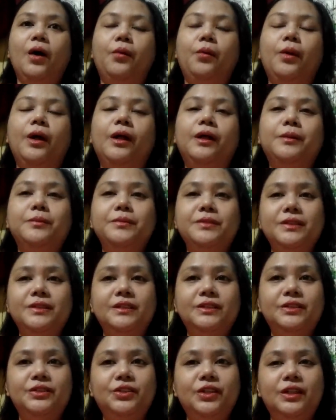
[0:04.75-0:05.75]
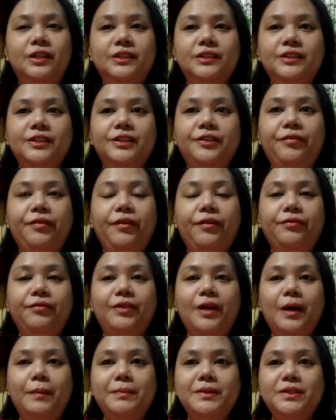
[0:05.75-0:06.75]
Welcome to the
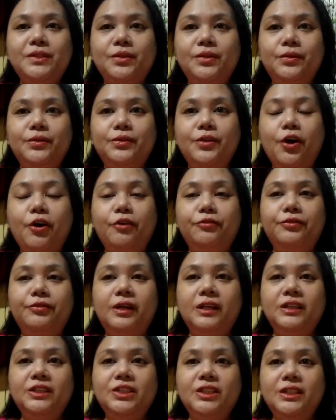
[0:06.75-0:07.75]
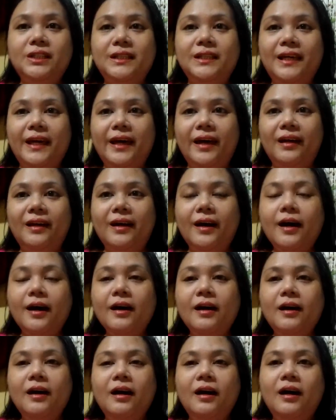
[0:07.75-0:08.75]
305th episode of Gantsilyera,